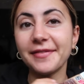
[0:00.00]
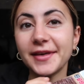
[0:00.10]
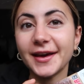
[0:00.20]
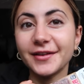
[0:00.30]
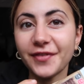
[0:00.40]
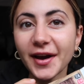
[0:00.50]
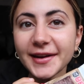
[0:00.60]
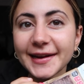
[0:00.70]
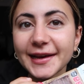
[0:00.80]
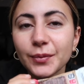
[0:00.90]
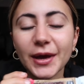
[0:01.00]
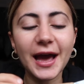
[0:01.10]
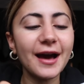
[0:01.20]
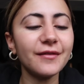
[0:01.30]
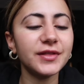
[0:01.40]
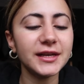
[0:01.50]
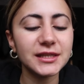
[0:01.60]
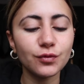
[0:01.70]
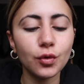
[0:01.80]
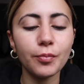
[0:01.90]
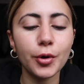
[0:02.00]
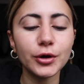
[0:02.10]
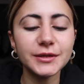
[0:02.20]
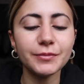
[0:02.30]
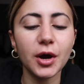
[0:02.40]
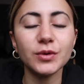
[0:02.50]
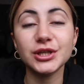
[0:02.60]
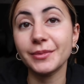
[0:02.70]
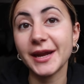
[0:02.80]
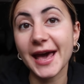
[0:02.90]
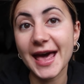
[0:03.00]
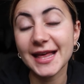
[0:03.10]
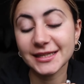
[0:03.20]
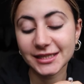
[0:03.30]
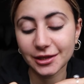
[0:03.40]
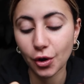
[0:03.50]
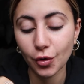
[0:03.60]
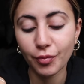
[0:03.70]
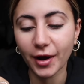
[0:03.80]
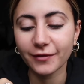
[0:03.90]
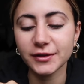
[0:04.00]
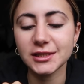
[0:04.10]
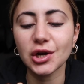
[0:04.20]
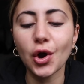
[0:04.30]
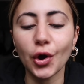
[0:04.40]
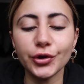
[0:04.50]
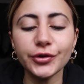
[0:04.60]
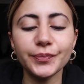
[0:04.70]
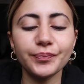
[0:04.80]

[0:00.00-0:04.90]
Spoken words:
And then finally, we have this raw protein bar, which I'm gonna end the whole breakfast on,